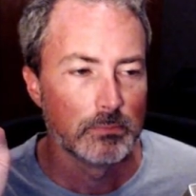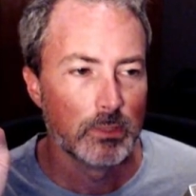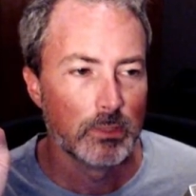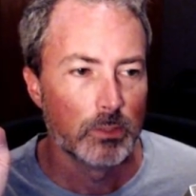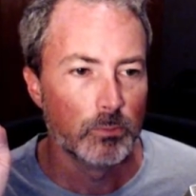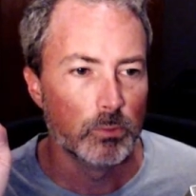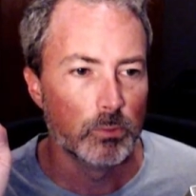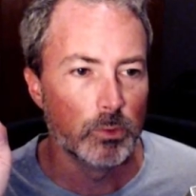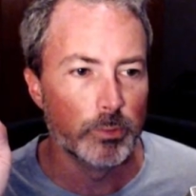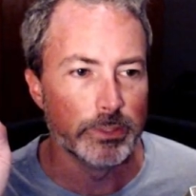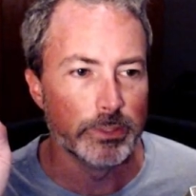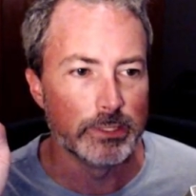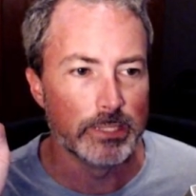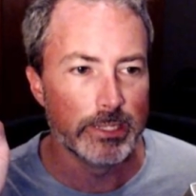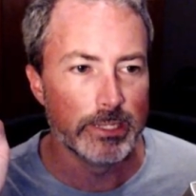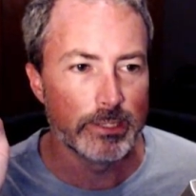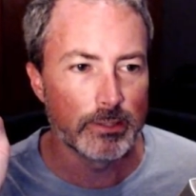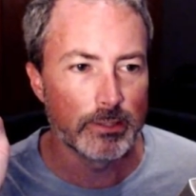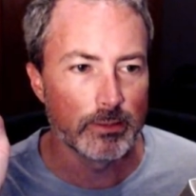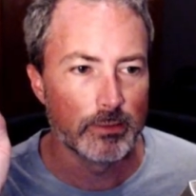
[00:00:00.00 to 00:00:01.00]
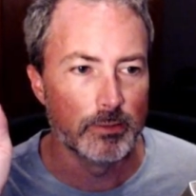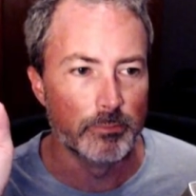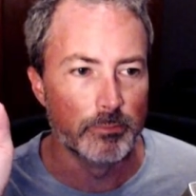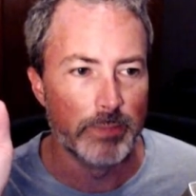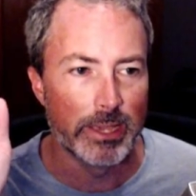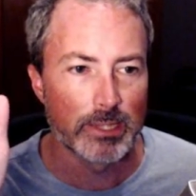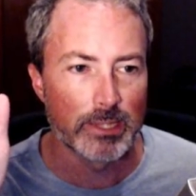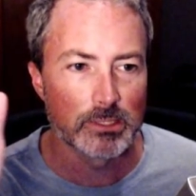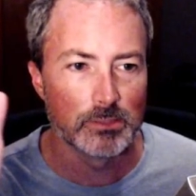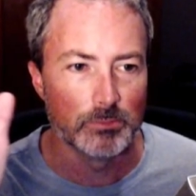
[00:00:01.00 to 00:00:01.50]
will we take the
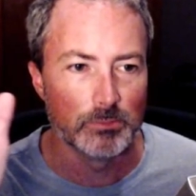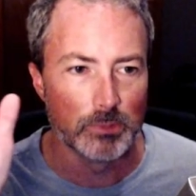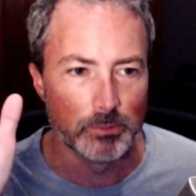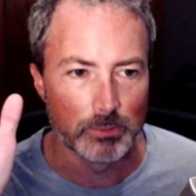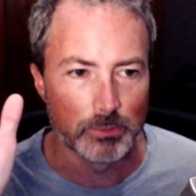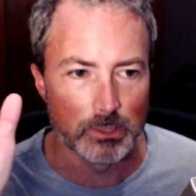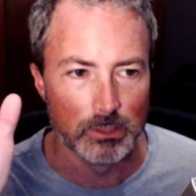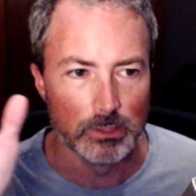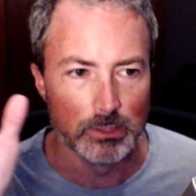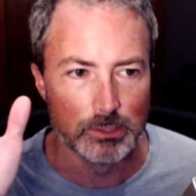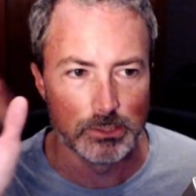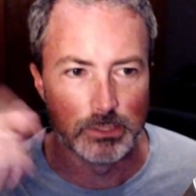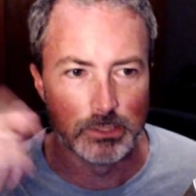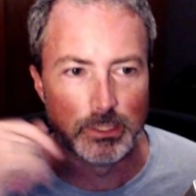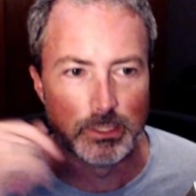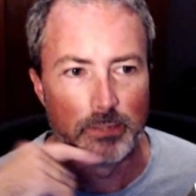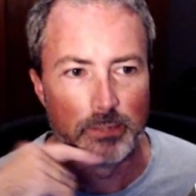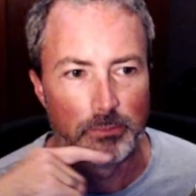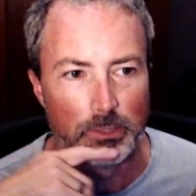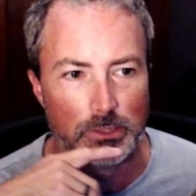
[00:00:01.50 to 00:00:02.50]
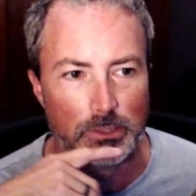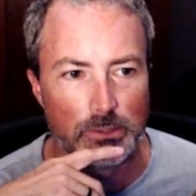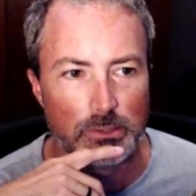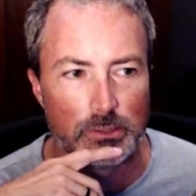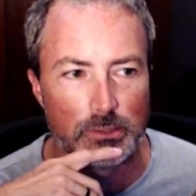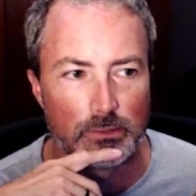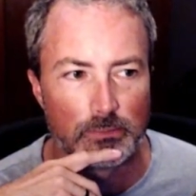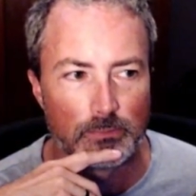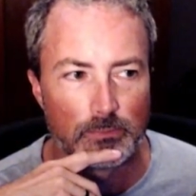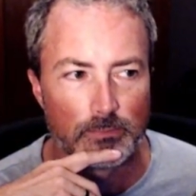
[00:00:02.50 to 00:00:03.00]
maximum collision damage?
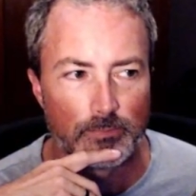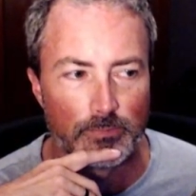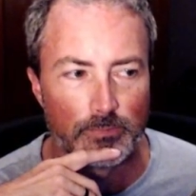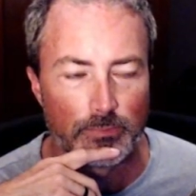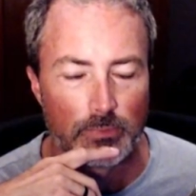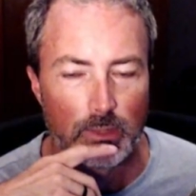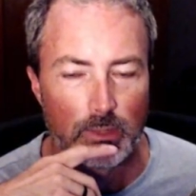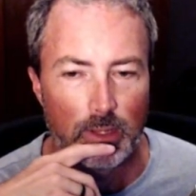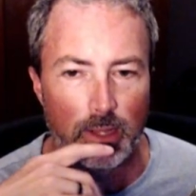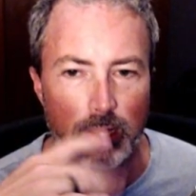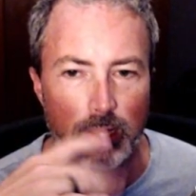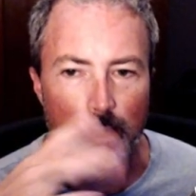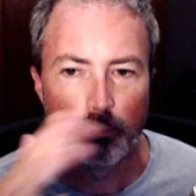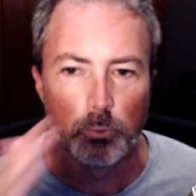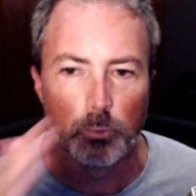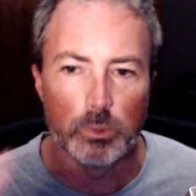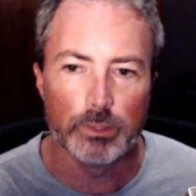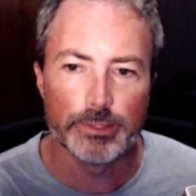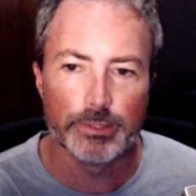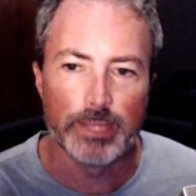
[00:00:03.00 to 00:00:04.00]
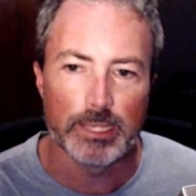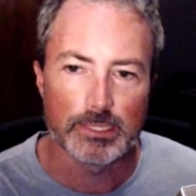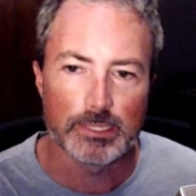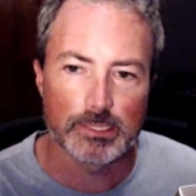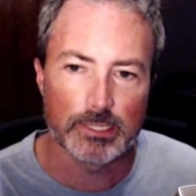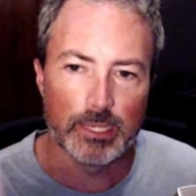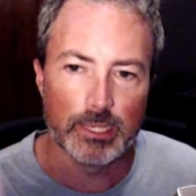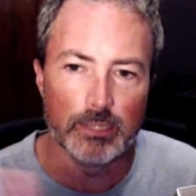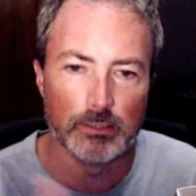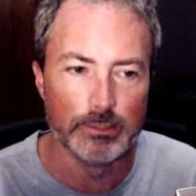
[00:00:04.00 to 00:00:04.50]
And will that
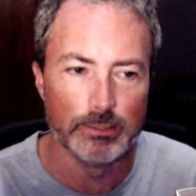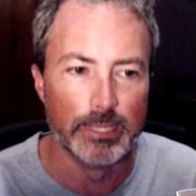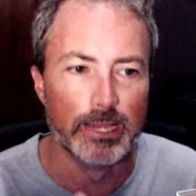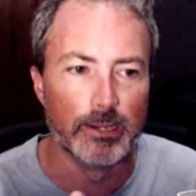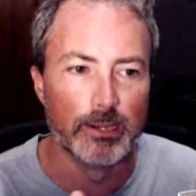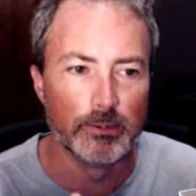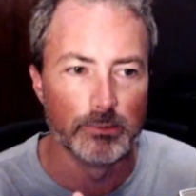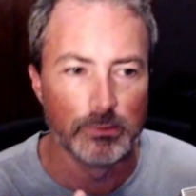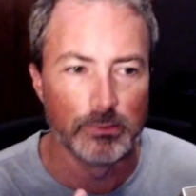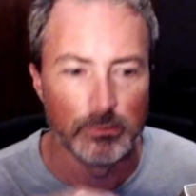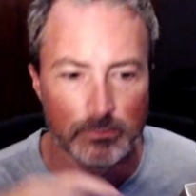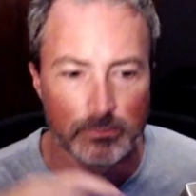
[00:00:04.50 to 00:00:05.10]
scale down?